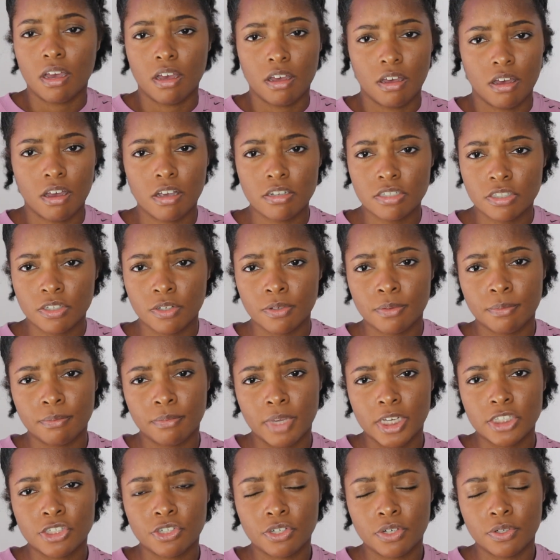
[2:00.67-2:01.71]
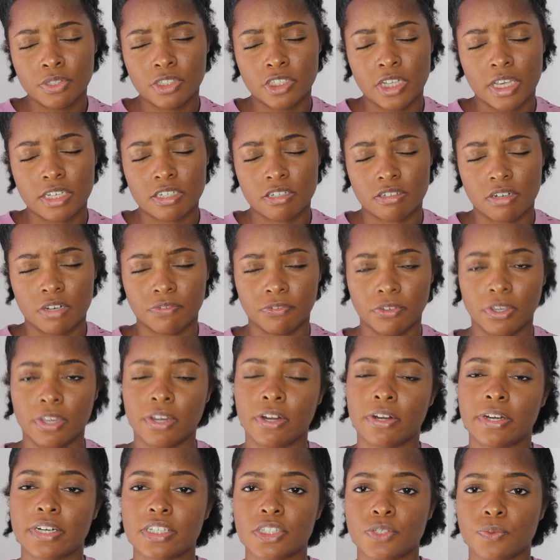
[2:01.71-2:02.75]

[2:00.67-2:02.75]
Also, make sure you section off your hair as